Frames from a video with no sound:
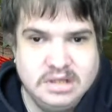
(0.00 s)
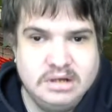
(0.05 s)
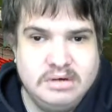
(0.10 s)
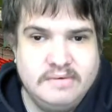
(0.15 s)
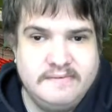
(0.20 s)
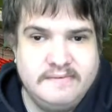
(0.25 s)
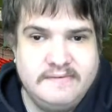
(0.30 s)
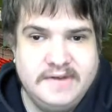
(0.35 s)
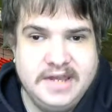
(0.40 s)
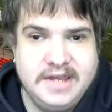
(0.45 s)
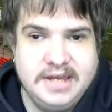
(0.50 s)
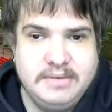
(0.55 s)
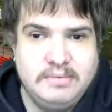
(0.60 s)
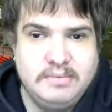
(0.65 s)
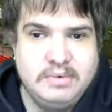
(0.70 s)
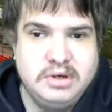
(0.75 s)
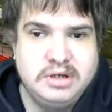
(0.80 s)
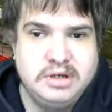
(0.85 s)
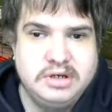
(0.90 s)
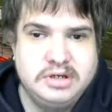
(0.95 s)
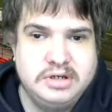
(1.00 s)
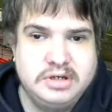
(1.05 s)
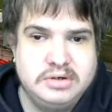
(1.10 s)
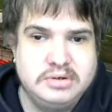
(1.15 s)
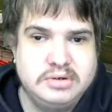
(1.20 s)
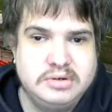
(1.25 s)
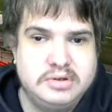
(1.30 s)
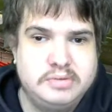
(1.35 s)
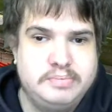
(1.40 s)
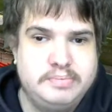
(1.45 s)
Fleetwood
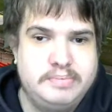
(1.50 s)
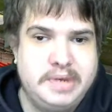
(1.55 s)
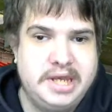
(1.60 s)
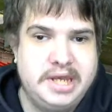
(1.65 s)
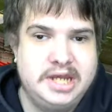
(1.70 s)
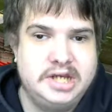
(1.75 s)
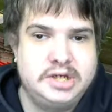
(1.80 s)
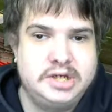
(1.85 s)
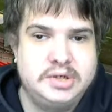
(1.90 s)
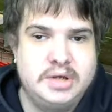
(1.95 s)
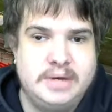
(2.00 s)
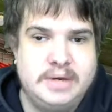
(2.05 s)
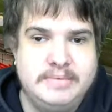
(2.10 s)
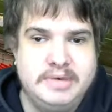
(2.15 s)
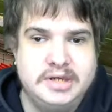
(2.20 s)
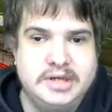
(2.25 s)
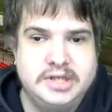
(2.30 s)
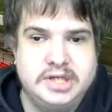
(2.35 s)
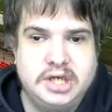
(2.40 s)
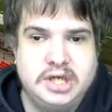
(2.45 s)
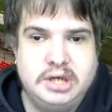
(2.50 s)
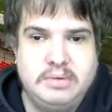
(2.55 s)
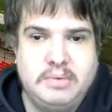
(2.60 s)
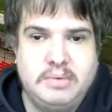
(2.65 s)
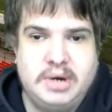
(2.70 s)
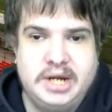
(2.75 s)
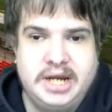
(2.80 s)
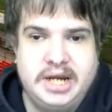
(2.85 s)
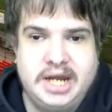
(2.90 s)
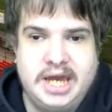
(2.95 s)
beat Tranmere
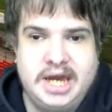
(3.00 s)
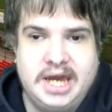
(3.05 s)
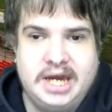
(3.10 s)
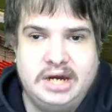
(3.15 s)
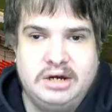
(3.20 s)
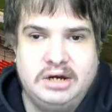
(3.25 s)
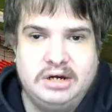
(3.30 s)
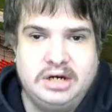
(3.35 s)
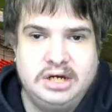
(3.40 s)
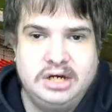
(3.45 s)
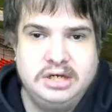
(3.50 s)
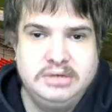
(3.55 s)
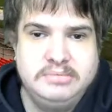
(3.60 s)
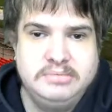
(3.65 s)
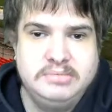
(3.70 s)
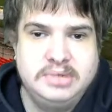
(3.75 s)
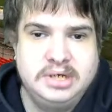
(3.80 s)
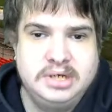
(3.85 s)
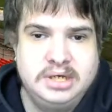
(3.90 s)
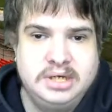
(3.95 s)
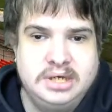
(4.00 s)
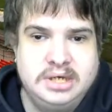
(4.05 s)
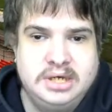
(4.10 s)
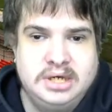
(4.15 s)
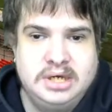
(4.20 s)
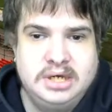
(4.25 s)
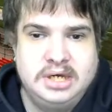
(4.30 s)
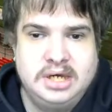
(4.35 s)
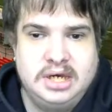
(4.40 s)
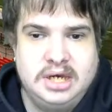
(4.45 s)
2-1 at home.
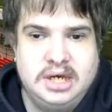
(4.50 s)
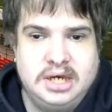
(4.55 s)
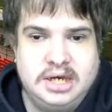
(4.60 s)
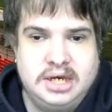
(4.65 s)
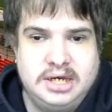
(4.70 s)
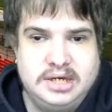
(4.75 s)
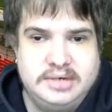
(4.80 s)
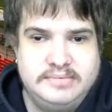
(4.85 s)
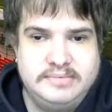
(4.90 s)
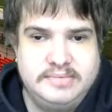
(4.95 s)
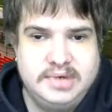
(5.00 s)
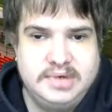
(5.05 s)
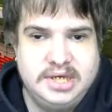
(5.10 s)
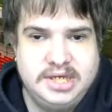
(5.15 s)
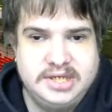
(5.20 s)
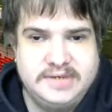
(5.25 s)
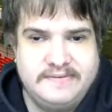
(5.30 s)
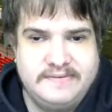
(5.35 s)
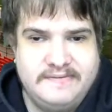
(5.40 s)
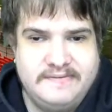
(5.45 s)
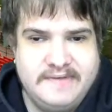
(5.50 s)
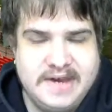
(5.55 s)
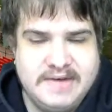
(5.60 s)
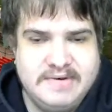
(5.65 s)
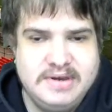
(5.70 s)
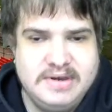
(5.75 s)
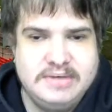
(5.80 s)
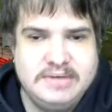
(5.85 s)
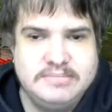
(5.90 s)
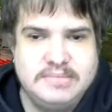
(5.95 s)
Um, it's
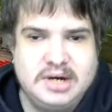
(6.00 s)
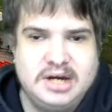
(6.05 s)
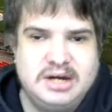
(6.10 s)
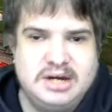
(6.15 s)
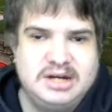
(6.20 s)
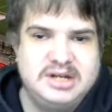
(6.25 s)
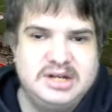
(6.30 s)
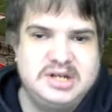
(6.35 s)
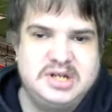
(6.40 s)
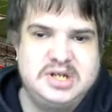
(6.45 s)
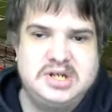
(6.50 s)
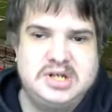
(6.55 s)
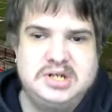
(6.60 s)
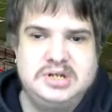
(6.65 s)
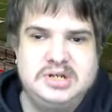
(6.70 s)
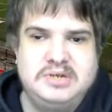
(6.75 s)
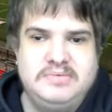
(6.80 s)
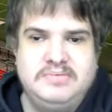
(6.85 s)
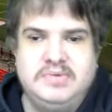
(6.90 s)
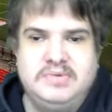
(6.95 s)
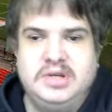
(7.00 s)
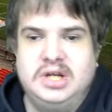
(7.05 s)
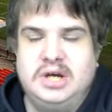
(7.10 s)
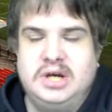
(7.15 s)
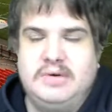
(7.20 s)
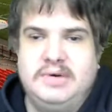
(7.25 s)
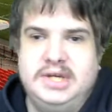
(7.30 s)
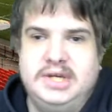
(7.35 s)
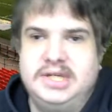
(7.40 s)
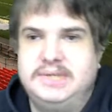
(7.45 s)
very much, you
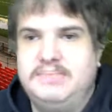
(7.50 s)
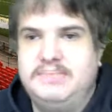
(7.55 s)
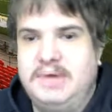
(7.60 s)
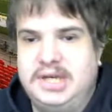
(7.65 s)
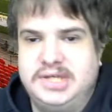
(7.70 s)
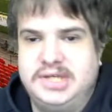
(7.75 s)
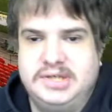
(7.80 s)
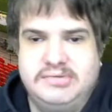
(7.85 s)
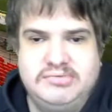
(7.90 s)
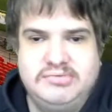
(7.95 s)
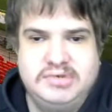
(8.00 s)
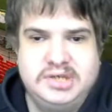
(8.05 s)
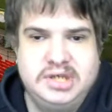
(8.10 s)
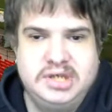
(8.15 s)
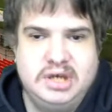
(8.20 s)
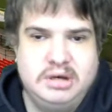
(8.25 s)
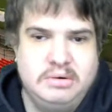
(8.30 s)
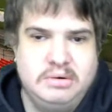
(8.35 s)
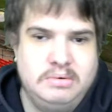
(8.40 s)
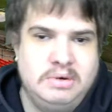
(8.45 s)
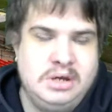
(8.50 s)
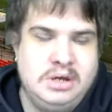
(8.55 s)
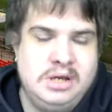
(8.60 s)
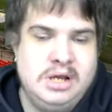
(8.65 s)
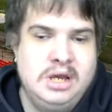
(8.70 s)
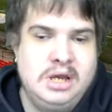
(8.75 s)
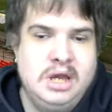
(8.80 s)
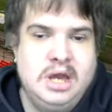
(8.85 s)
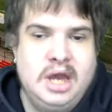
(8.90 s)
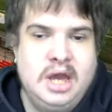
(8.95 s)
know, expected result.
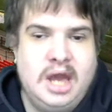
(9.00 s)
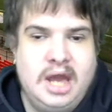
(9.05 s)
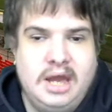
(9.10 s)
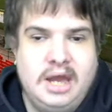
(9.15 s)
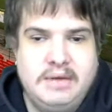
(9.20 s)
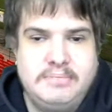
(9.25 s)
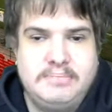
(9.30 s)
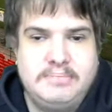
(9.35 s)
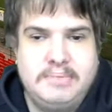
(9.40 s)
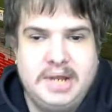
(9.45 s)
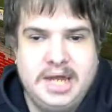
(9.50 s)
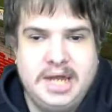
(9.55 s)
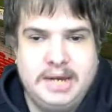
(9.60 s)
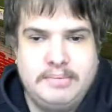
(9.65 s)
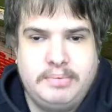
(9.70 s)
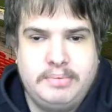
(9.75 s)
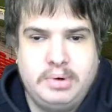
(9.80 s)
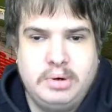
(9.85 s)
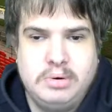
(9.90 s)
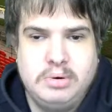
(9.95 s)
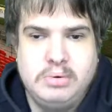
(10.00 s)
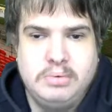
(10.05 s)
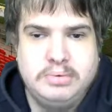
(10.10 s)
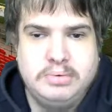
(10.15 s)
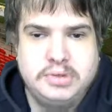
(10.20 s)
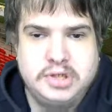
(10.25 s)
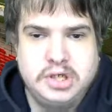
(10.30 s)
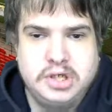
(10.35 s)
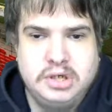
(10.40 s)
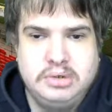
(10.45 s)
Um, Blackpool
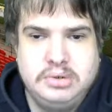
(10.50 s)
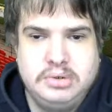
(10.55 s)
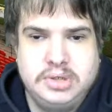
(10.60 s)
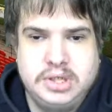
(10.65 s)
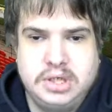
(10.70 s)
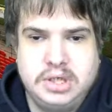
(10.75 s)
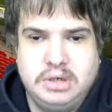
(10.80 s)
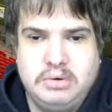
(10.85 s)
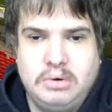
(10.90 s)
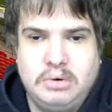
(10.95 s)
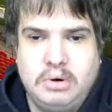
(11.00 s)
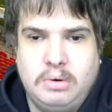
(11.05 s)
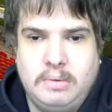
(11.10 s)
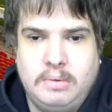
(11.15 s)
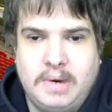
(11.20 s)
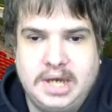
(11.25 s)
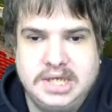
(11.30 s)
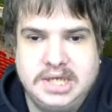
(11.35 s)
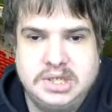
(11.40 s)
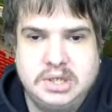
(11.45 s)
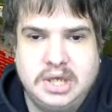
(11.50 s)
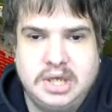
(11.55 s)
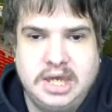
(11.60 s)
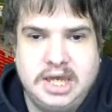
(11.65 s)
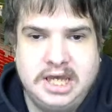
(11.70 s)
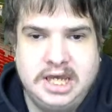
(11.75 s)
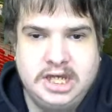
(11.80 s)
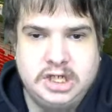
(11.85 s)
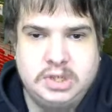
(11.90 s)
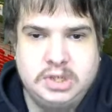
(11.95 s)
2-2 away to
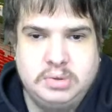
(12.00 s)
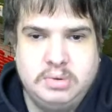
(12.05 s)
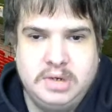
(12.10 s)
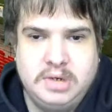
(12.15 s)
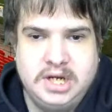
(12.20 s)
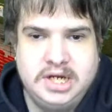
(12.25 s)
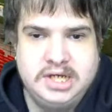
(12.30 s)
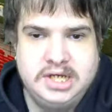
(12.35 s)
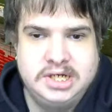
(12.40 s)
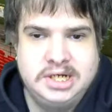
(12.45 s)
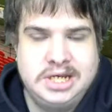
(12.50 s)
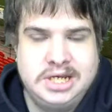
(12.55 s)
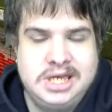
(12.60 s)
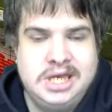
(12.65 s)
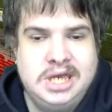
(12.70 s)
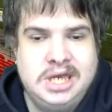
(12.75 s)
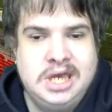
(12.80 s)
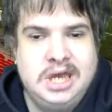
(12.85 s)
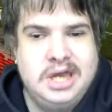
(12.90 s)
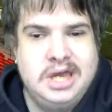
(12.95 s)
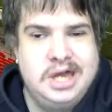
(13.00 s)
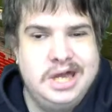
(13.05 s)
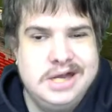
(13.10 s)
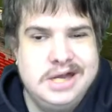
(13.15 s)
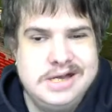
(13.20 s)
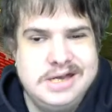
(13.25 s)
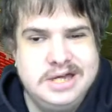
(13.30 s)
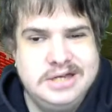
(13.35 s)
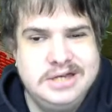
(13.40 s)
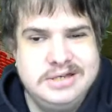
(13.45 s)
Ipswich.
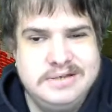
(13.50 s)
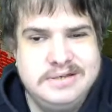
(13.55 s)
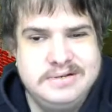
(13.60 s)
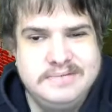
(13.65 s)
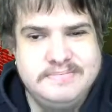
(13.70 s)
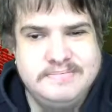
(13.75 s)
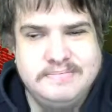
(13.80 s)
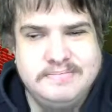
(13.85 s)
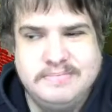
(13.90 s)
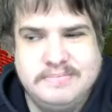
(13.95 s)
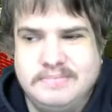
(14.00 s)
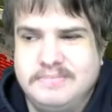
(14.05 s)
Um,